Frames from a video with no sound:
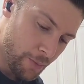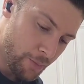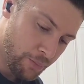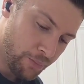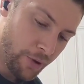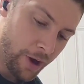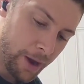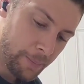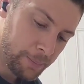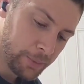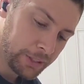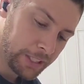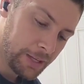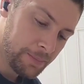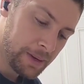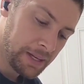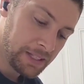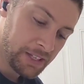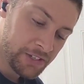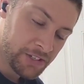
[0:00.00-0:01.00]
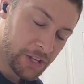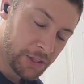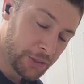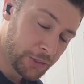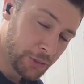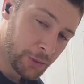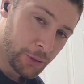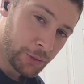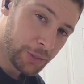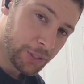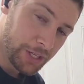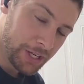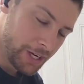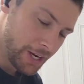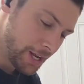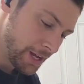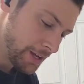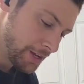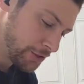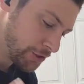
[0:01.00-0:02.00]
properly, being there's nothing holding it in
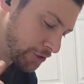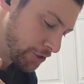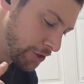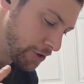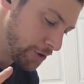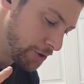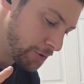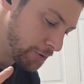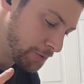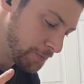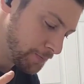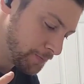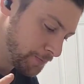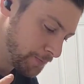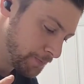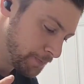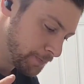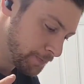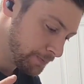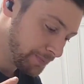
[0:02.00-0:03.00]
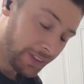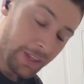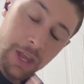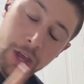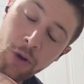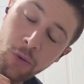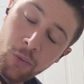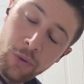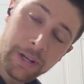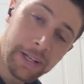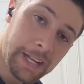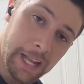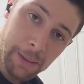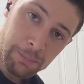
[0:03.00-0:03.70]
here, so we're going to